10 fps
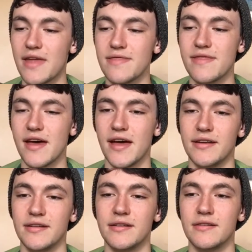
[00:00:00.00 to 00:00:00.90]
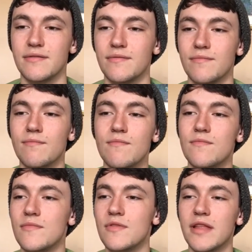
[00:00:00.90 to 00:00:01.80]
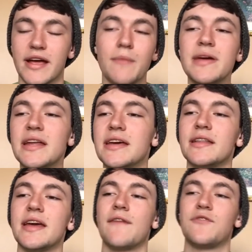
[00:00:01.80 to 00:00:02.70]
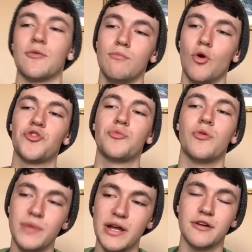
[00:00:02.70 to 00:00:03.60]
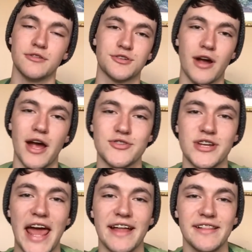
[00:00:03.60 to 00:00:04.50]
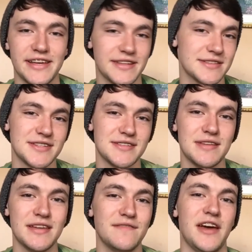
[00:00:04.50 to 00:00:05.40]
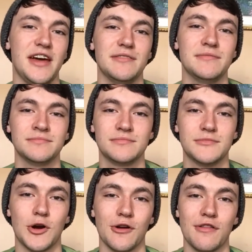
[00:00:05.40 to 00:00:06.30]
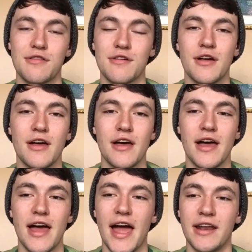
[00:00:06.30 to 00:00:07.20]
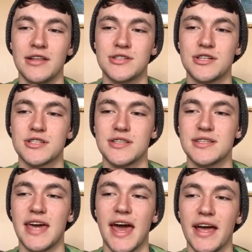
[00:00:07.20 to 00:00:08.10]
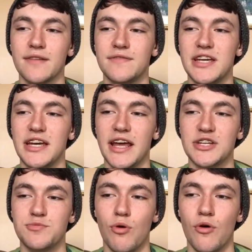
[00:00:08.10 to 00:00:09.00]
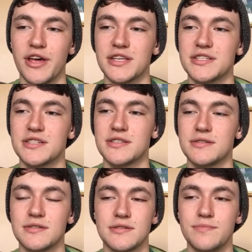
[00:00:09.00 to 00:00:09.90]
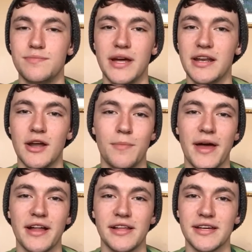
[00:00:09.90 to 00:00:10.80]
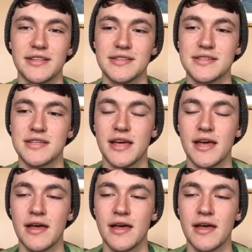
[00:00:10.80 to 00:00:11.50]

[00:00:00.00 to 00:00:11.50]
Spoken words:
And then, immediately after multiple meteors crash, and aliens invade Earth. And it's just this gang of teenage boys beating up aliens,